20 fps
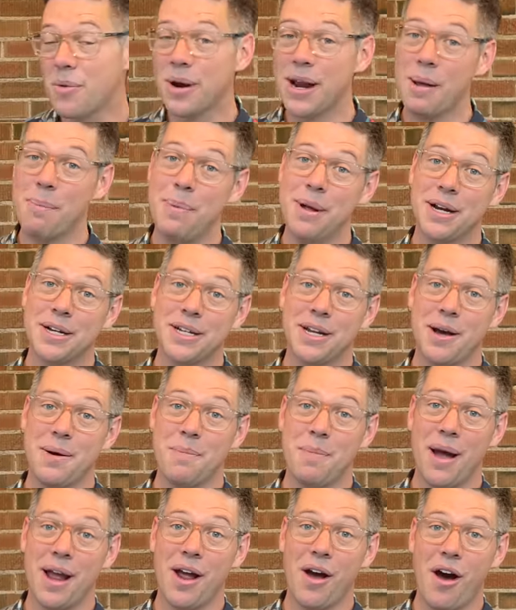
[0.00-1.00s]
when I picked up
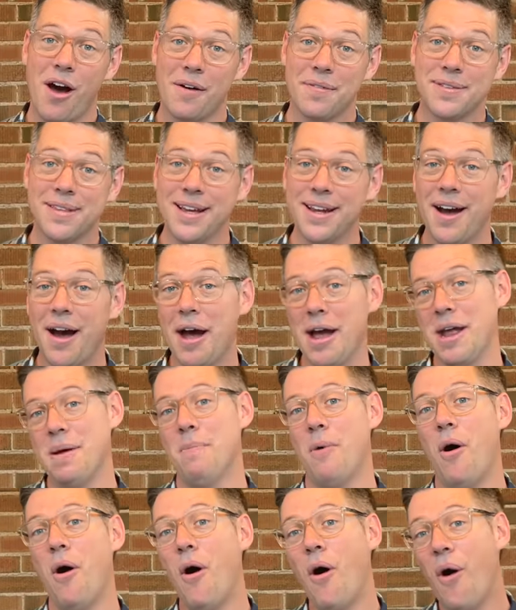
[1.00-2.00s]
my offset, I
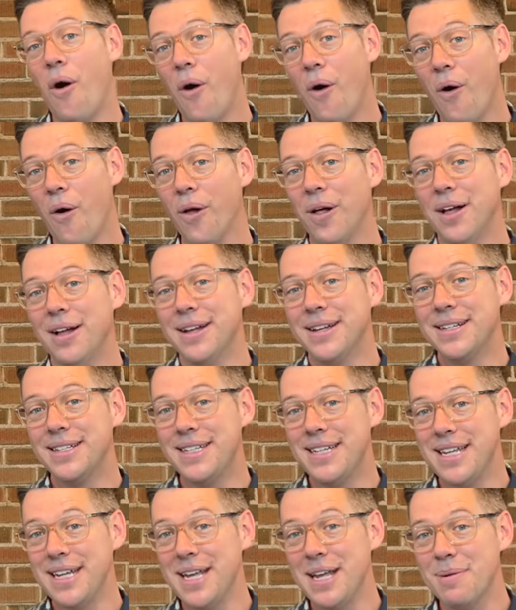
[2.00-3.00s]
am all
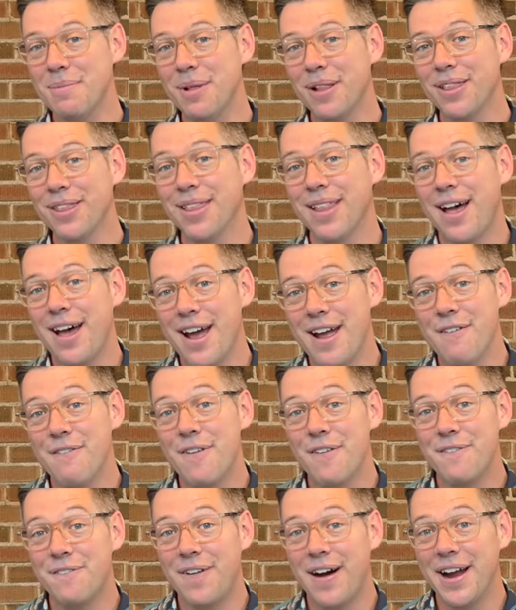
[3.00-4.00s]
Team Live
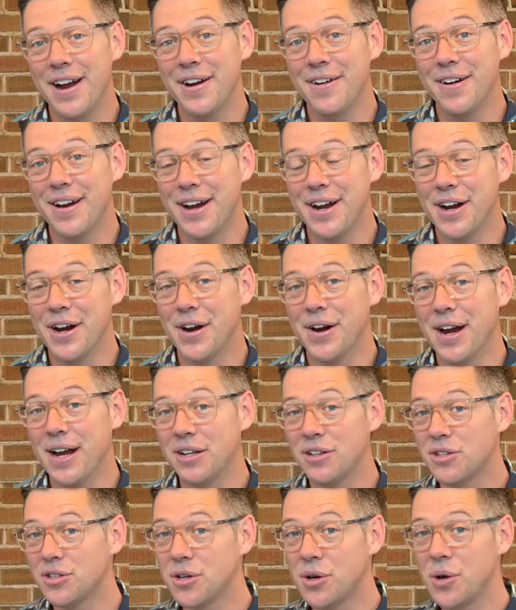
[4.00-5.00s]
Fire here.
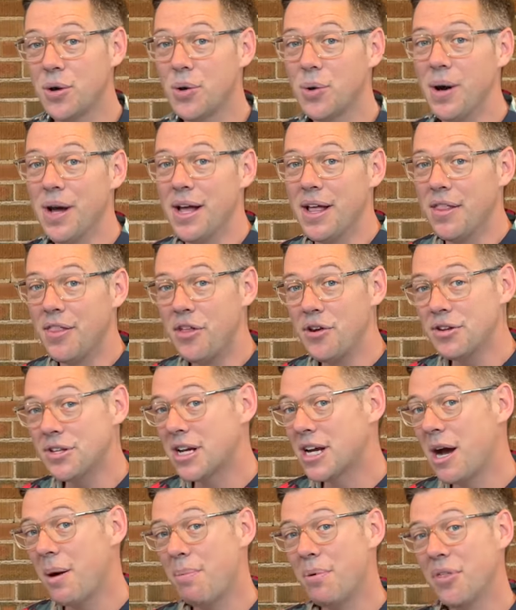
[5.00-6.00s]
And so there's a
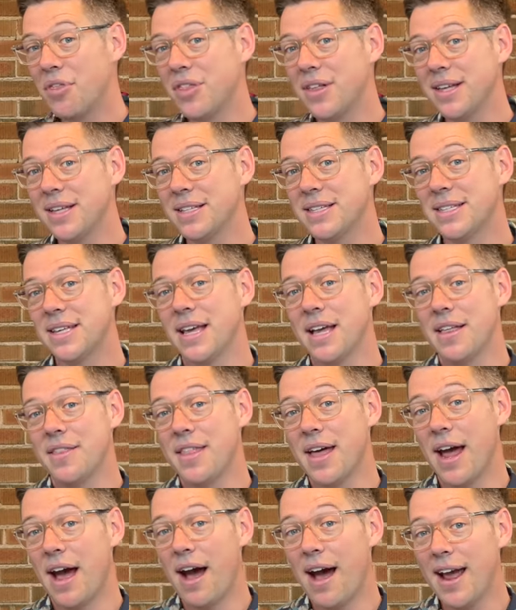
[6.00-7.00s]
couple things
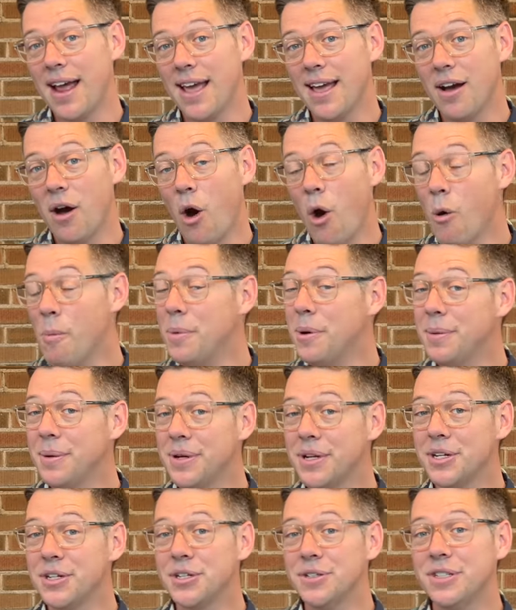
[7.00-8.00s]
that I hope to be
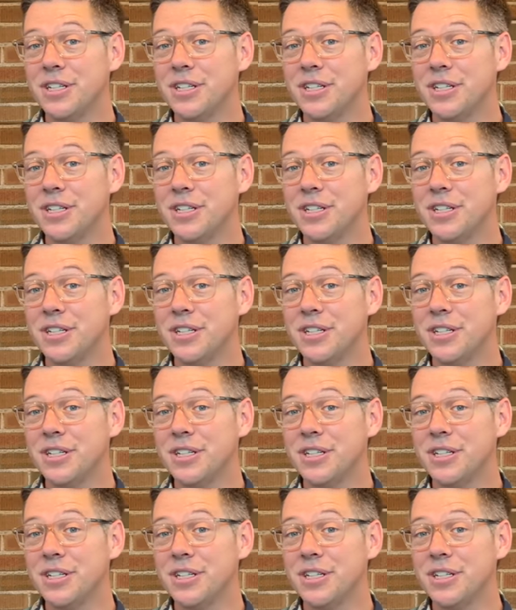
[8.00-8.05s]
able to do